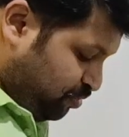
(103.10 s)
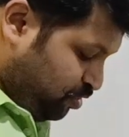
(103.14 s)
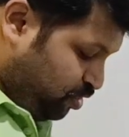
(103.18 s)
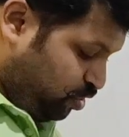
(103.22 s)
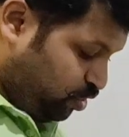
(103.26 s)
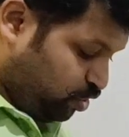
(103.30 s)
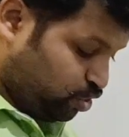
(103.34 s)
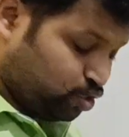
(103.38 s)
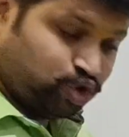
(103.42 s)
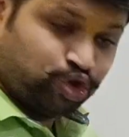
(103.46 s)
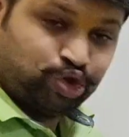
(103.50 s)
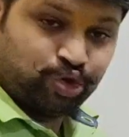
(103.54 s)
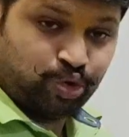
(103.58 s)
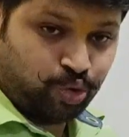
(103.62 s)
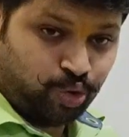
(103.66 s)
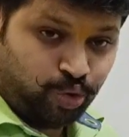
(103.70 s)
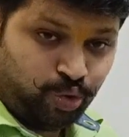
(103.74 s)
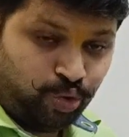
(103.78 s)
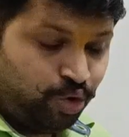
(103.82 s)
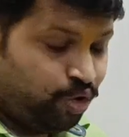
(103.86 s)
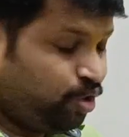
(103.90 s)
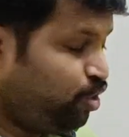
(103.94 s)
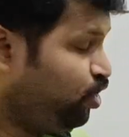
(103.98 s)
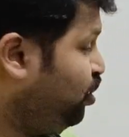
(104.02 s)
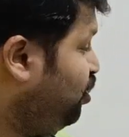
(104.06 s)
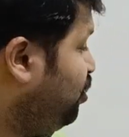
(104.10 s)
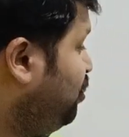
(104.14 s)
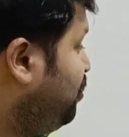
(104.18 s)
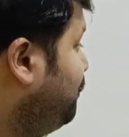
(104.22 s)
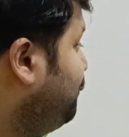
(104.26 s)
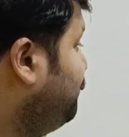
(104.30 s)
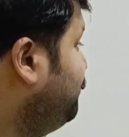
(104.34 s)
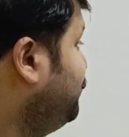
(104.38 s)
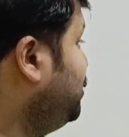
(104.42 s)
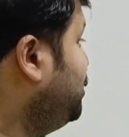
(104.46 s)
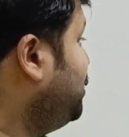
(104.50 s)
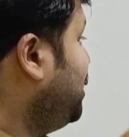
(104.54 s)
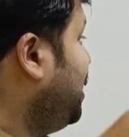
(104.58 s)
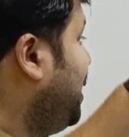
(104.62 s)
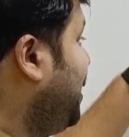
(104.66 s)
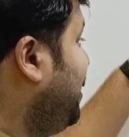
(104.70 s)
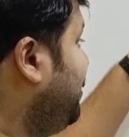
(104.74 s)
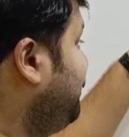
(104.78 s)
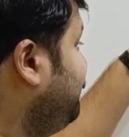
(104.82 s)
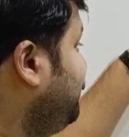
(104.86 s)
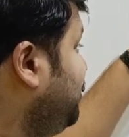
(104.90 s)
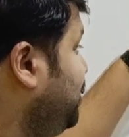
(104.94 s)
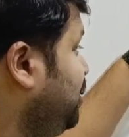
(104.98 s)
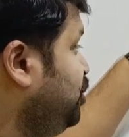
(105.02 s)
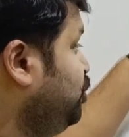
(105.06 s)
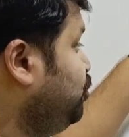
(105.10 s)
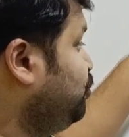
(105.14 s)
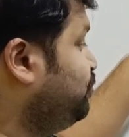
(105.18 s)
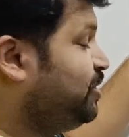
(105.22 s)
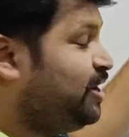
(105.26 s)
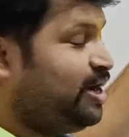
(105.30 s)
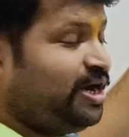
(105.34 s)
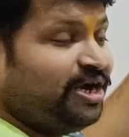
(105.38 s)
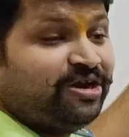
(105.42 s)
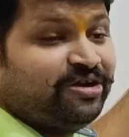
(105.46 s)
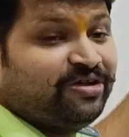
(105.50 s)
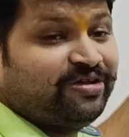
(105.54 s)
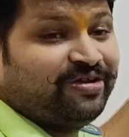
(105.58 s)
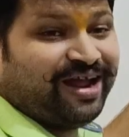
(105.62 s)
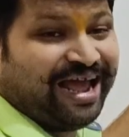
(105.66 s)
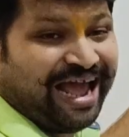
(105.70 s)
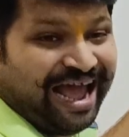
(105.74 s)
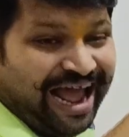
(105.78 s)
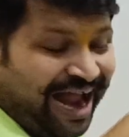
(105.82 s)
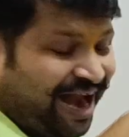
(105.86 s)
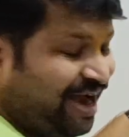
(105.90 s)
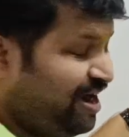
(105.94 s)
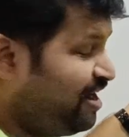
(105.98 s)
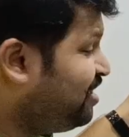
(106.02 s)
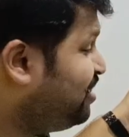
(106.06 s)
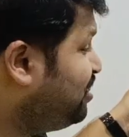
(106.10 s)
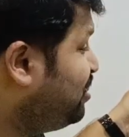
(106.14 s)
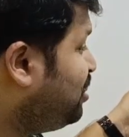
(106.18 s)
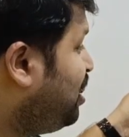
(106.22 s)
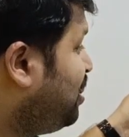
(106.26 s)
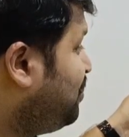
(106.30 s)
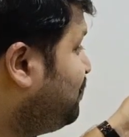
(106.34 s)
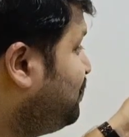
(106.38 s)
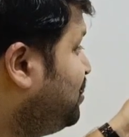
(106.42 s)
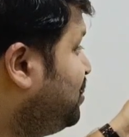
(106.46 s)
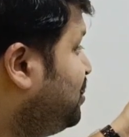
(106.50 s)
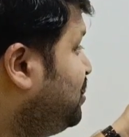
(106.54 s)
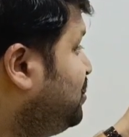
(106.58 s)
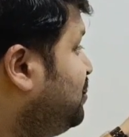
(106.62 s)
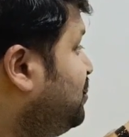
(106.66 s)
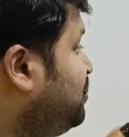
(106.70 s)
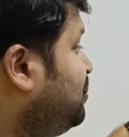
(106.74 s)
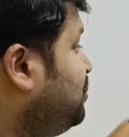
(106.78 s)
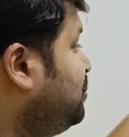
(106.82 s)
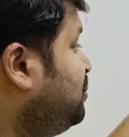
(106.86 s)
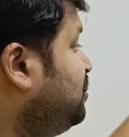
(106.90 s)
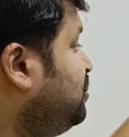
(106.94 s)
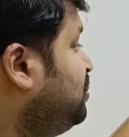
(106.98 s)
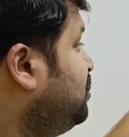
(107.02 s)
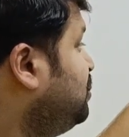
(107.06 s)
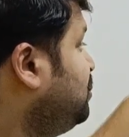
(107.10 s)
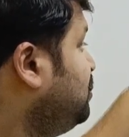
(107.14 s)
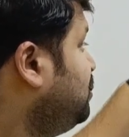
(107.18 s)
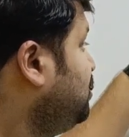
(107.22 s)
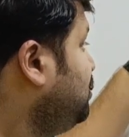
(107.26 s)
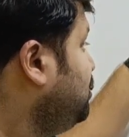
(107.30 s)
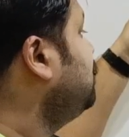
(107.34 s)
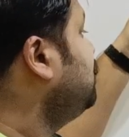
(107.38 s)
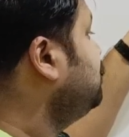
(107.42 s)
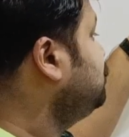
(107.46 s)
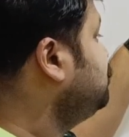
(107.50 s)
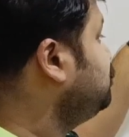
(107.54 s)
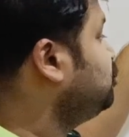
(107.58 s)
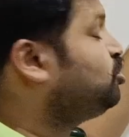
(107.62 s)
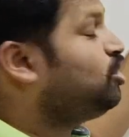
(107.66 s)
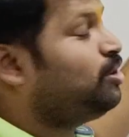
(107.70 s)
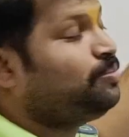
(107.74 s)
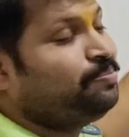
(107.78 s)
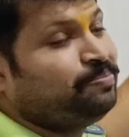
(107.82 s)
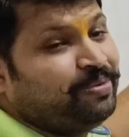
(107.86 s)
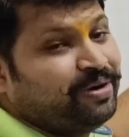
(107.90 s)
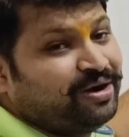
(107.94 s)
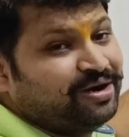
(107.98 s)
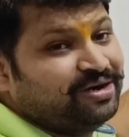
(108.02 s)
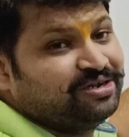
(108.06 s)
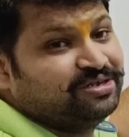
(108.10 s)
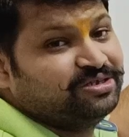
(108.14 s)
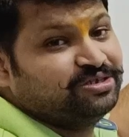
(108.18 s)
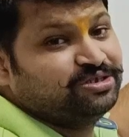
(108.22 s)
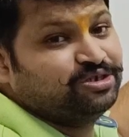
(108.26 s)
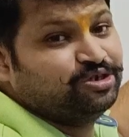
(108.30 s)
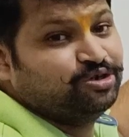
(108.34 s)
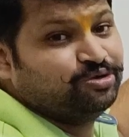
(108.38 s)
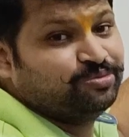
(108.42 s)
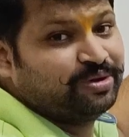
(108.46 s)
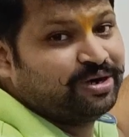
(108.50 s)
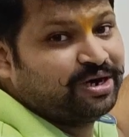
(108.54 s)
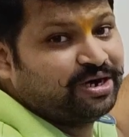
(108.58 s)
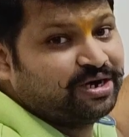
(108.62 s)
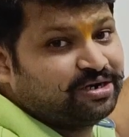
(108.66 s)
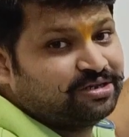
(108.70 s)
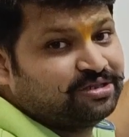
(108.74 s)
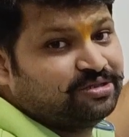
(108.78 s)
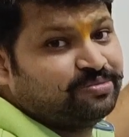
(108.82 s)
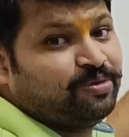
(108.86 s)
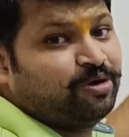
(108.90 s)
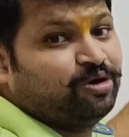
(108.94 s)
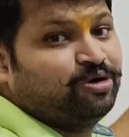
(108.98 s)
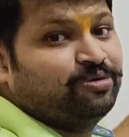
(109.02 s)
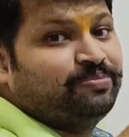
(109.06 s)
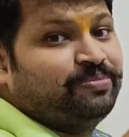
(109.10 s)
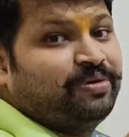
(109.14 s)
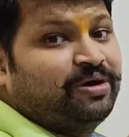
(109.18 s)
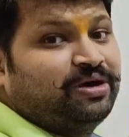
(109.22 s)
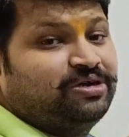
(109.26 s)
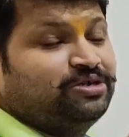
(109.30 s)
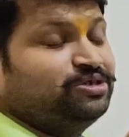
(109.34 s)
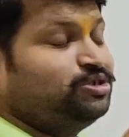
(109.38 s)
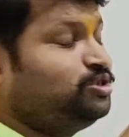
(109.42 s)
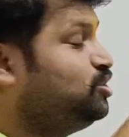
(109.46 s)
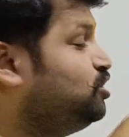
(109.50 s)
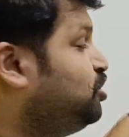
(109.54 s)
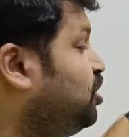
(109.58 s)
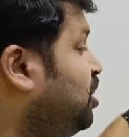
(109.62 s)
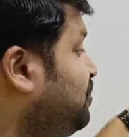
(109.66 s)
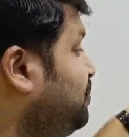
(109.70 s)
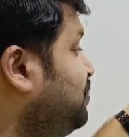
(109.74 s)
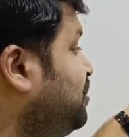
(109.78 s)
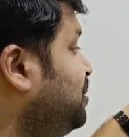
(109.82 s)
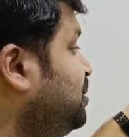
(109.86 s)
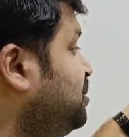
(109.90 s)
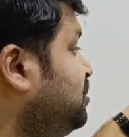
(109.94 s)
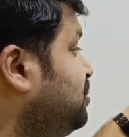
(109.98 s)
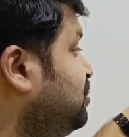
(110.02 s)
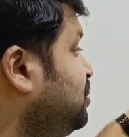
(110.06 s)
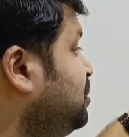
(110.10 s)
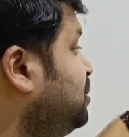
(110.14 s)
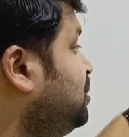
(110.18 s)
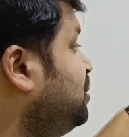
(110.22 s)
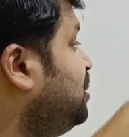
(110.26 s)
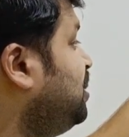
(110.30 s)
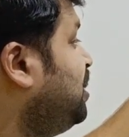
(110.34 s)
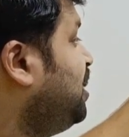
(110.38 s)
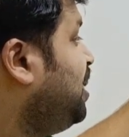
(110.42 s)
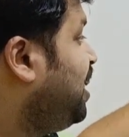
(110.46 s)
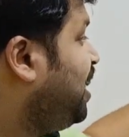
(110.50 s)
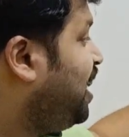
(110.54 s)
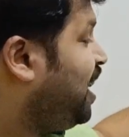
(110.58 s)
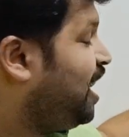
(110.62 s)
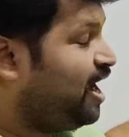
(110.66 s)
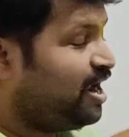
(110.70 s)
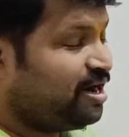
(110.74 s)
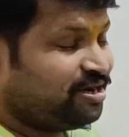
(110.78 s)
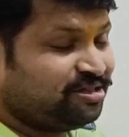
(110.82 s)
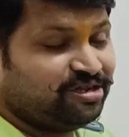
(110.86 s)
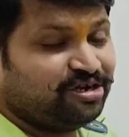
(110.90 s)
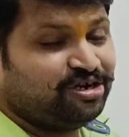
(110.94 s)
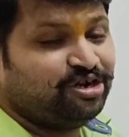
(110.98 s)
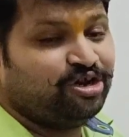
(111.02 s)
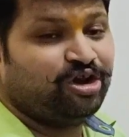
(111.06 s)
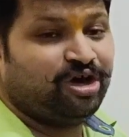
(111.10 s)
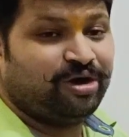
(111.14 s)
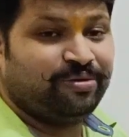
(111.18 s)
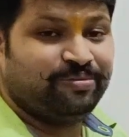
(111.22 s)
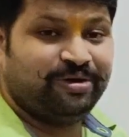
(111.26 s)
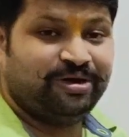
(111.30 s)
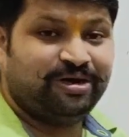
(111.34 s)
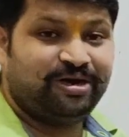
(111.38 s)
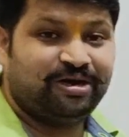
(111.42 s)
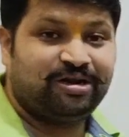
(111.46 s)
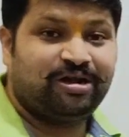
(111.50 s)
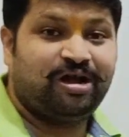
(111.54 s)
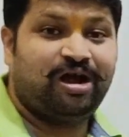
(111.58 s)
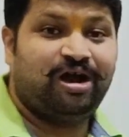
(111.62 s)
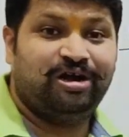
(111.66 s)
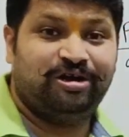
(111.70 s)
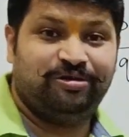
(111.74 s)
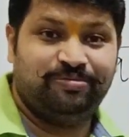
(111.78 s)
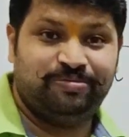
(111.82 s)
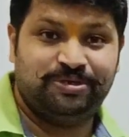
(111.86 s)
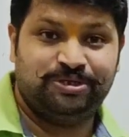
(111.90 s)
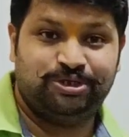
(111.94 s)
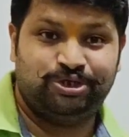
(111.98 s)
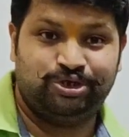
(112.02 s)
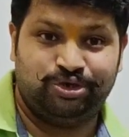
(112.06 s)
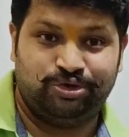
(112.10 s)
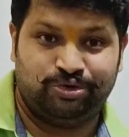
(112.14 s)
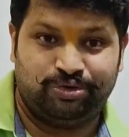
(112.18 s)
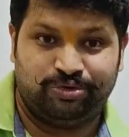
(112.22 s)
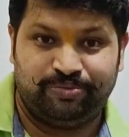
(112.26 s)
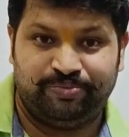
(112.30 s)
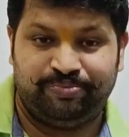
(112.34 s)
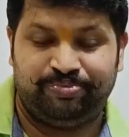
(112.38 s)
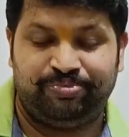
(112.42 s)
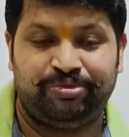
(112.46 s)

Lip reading: So we have a numerator and a denominator. The top part is numerator, the bottom part is denominator, and the denominator can't be 0.